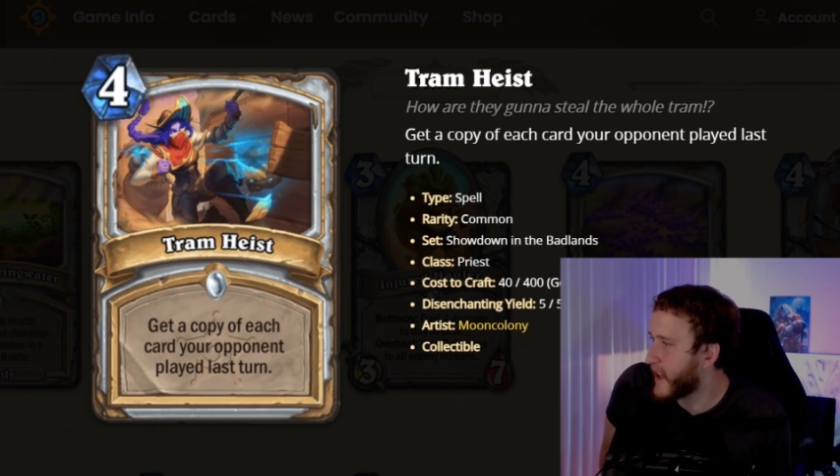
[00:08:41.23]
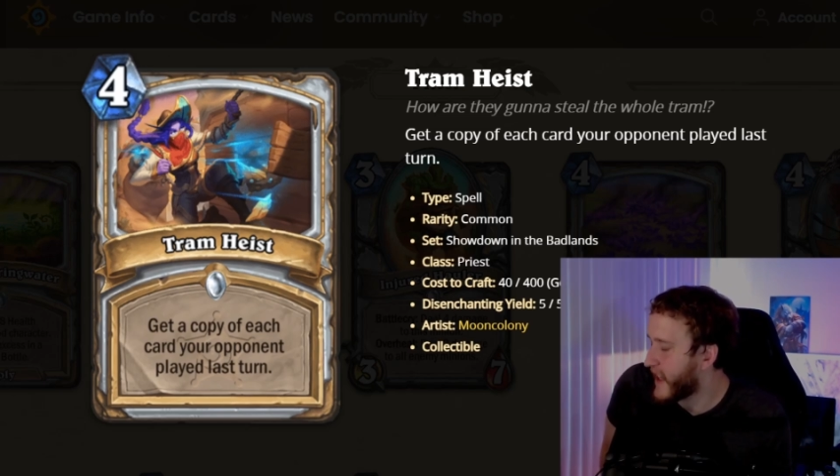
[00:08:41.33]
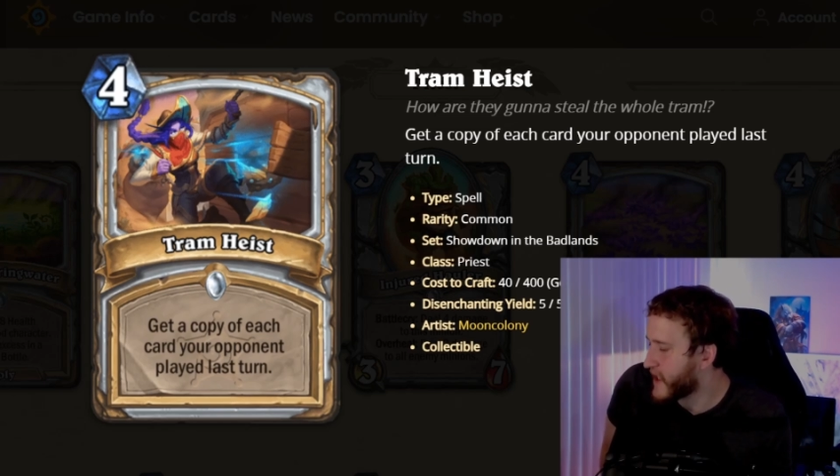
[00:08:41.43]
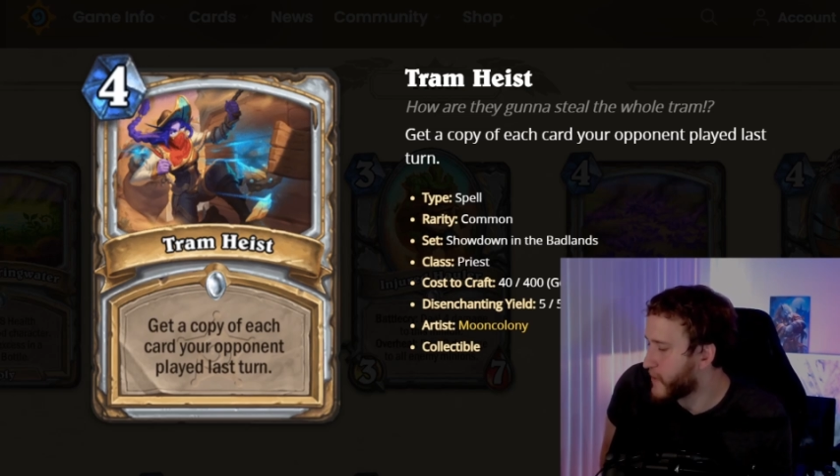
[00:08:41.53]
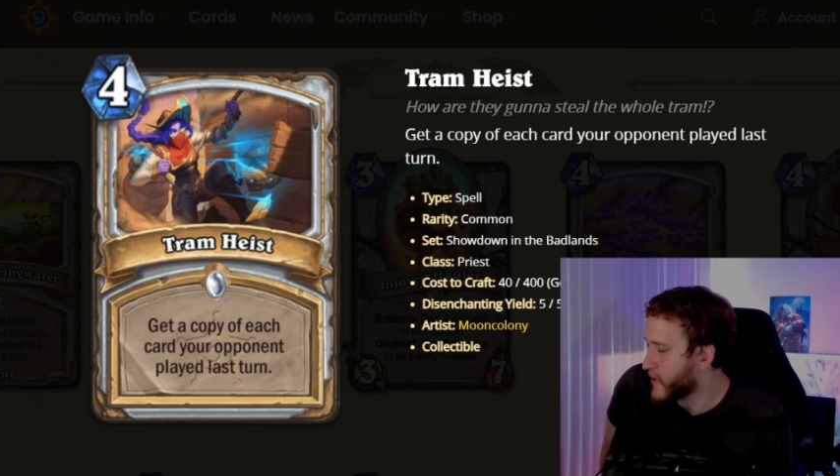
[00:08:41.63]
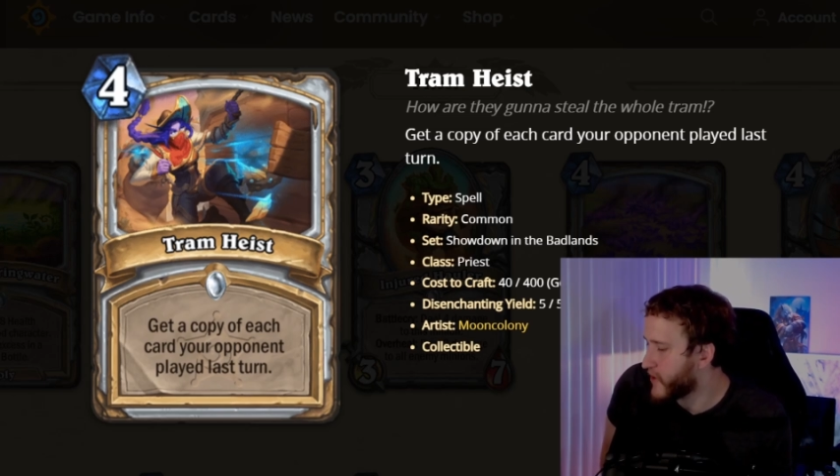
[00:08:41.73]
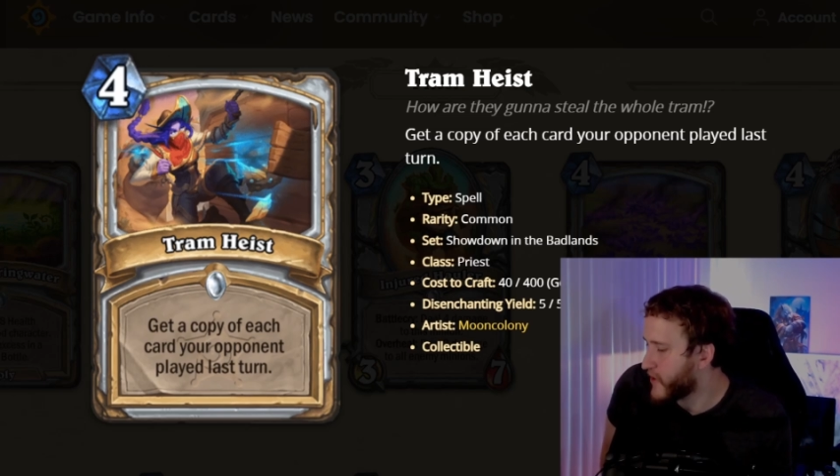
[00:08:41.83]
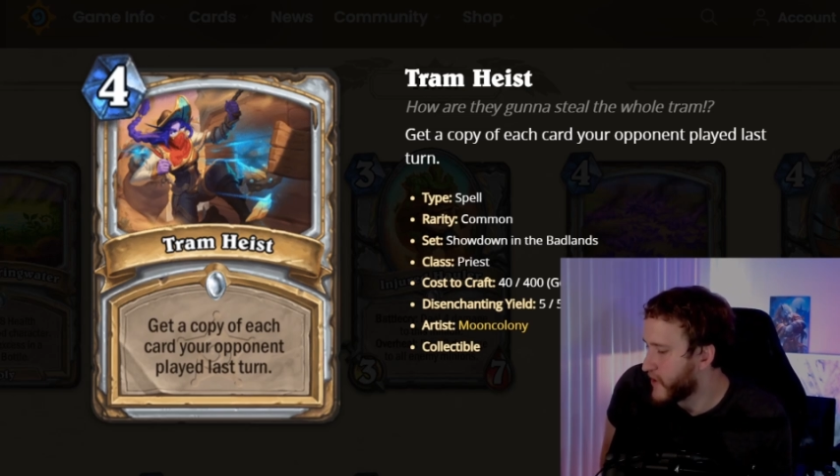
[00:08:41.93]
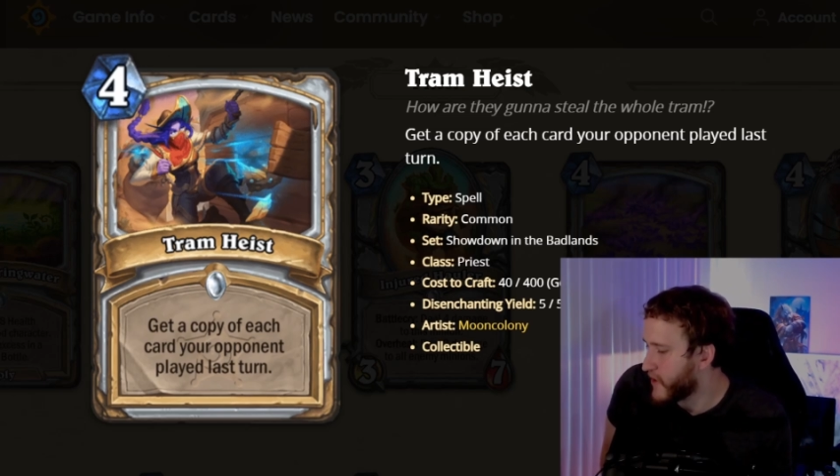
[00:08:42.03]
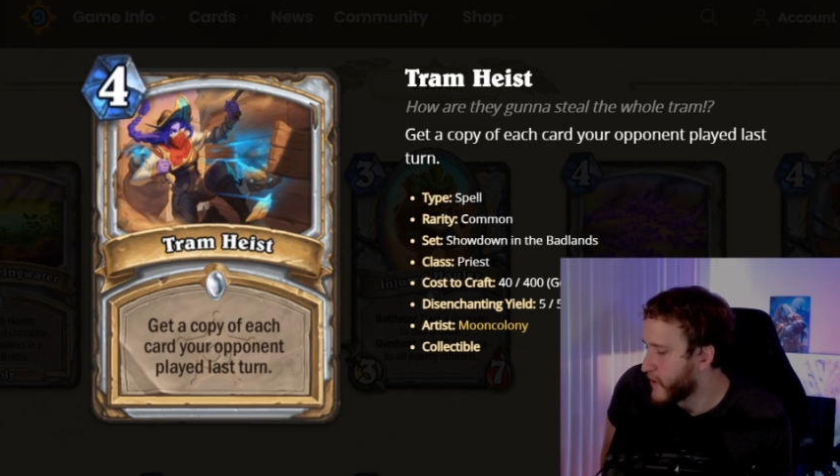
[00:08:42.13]
as opposed
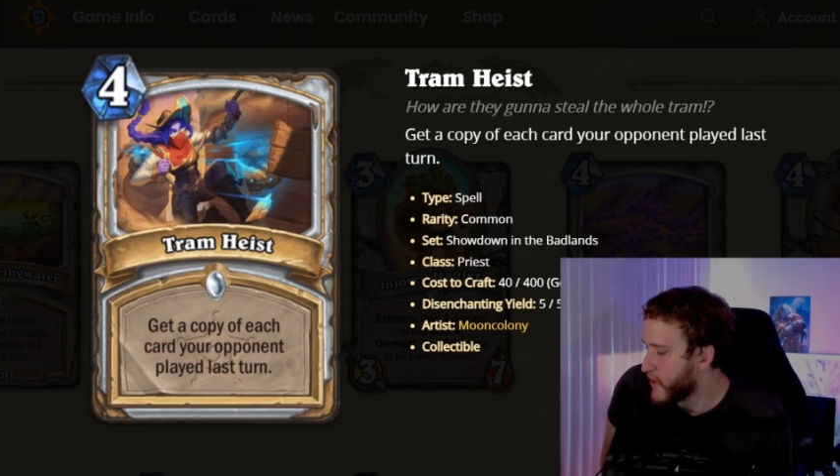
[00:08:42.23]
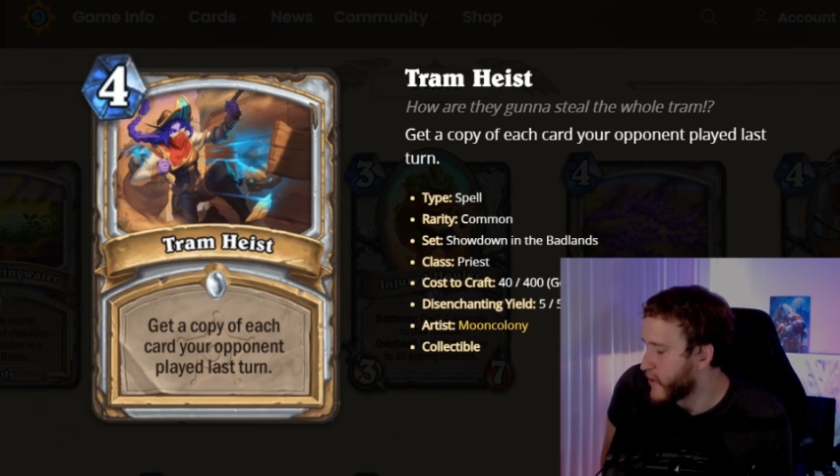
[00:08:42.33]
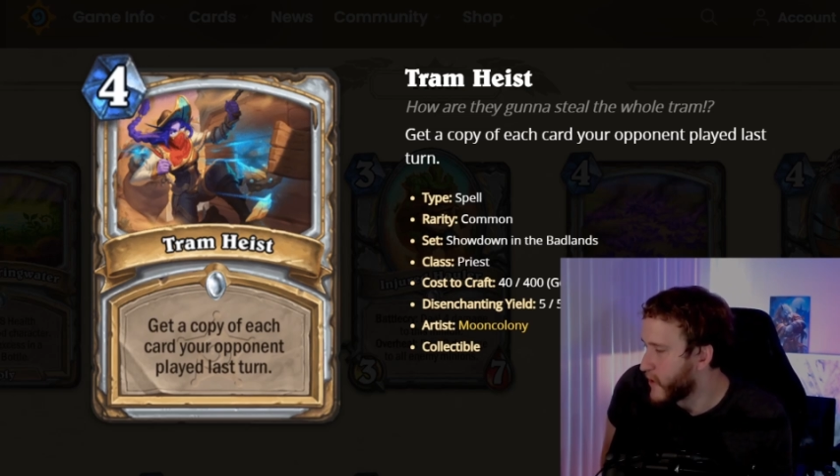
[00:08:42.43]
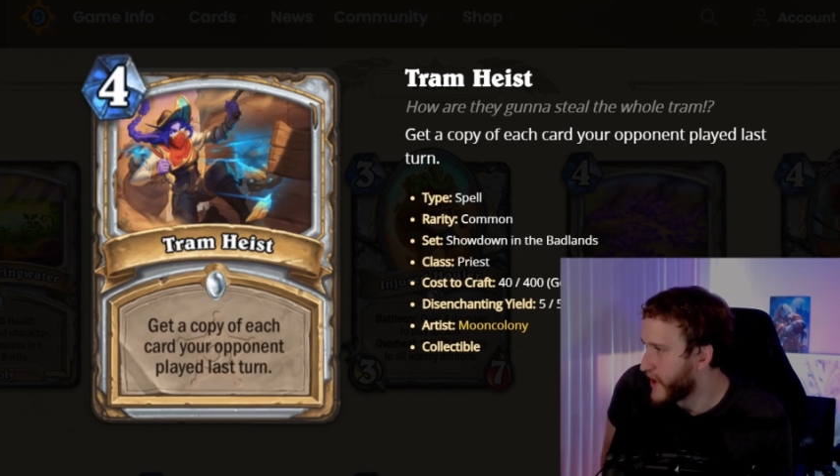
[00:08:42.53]
to,